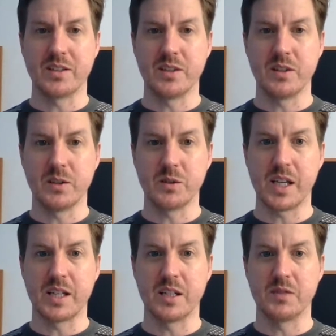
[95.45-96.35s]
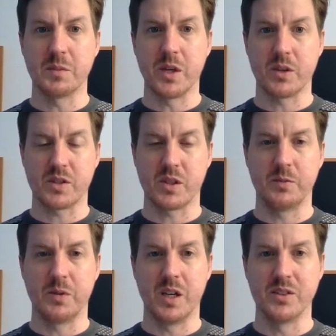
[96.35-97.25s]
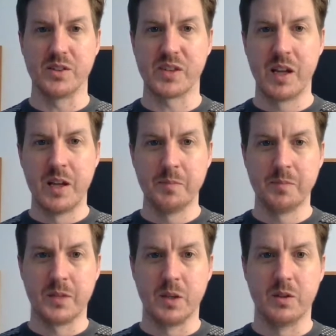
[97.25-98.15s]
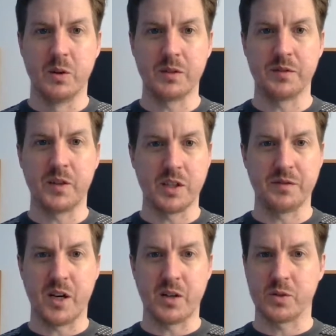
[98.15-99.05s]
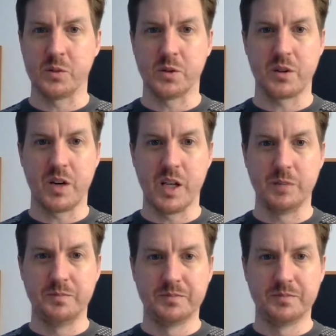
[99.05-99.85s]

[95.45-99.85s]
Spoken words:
to use any of the Microsoft ones or Firefox or Chrome.